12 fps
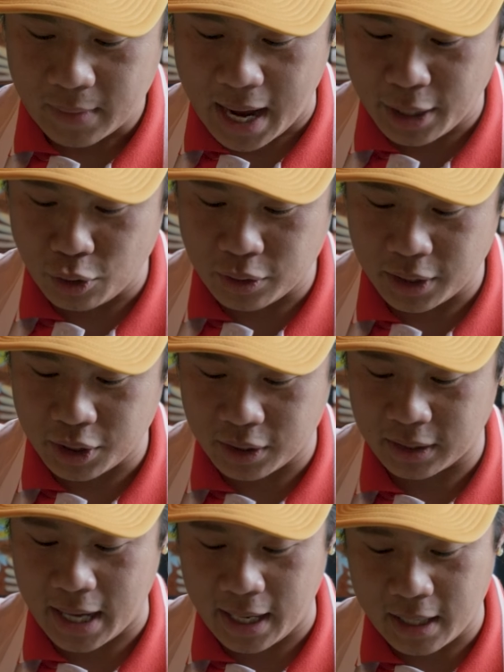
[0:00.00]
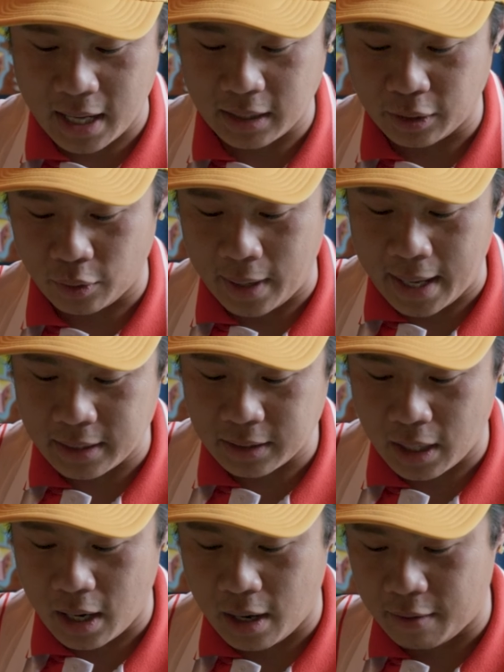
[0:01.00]
I usually just like cut the little ends
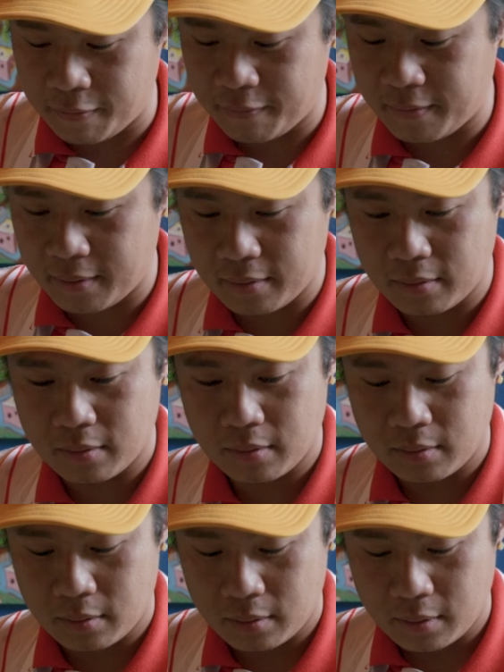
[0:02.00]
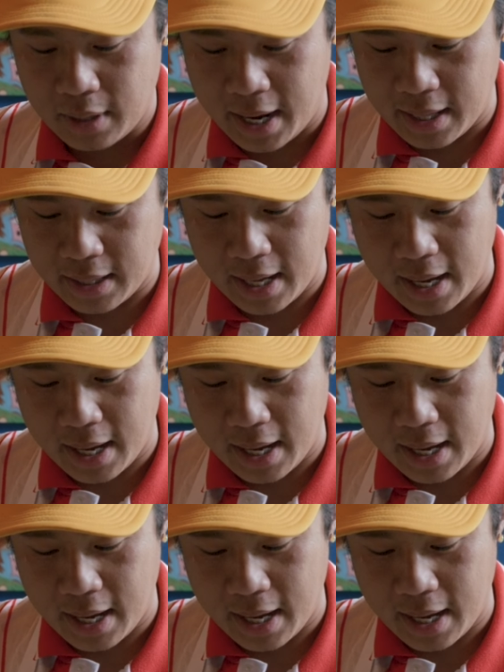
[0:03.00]
off and